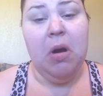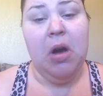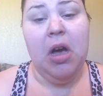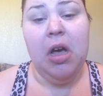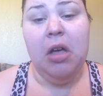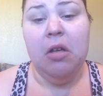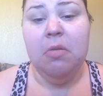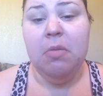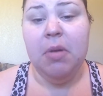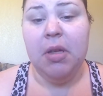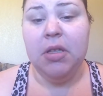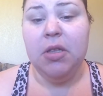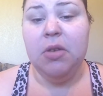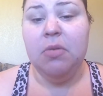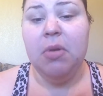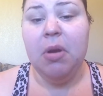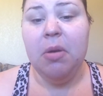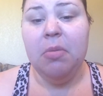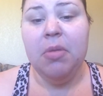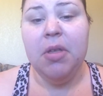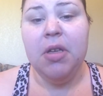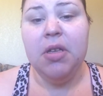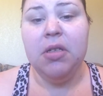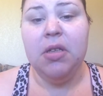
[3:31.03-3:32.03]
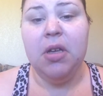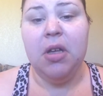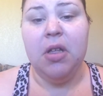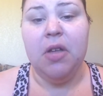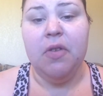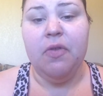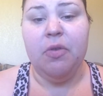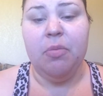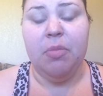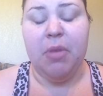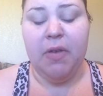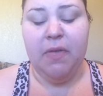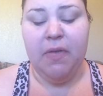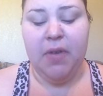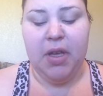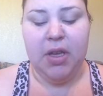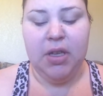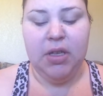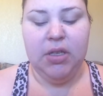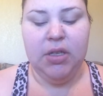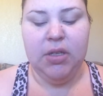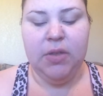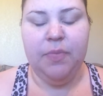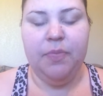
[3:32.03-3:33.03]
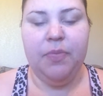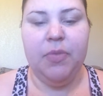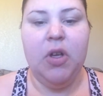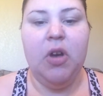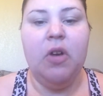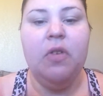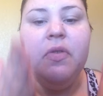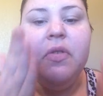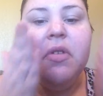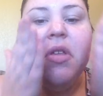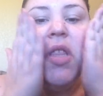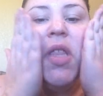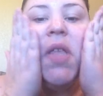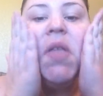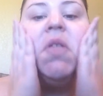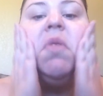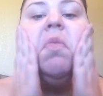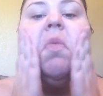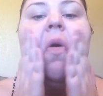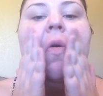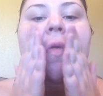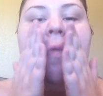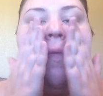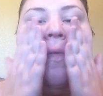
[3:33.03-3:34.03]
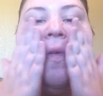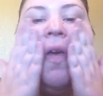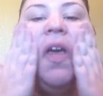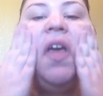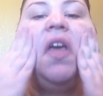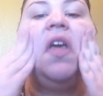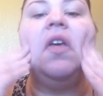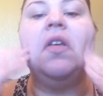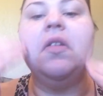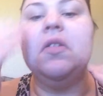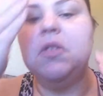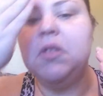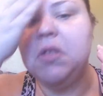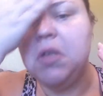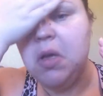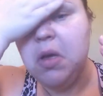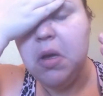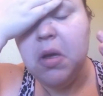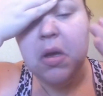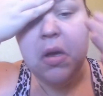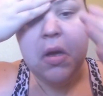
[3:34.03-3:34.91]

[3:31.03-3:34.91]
Well, about to rub this all over my face. Hopefully that smell fades.